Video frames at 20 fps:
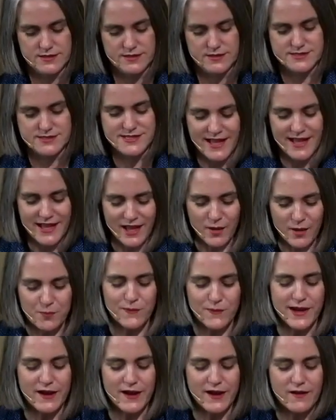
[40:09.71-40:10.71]
to say a
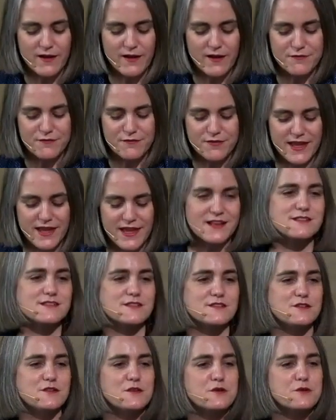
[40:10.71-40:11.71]
prayer of thanks
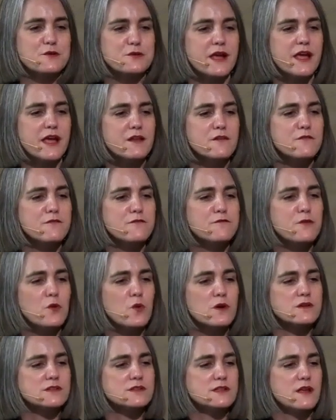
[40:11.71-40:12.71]
to the creative
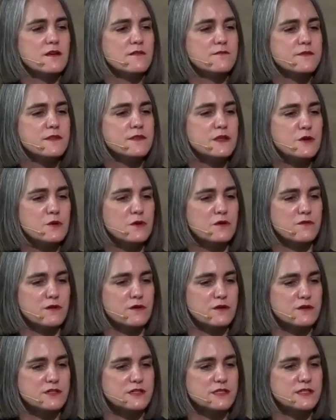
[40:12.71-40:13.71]
force of the
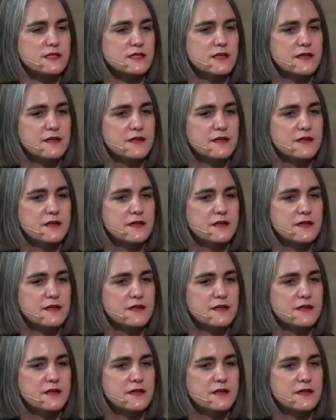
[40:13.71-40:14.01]
universe.